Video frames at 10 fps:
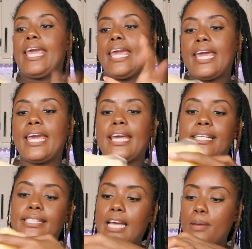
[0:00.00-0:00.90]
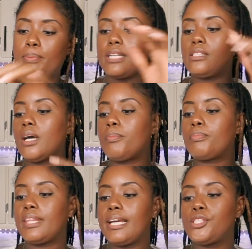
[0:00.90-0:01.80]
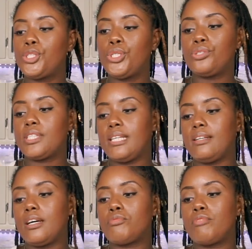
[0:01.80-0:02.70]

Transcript: And I picked up this New Zealand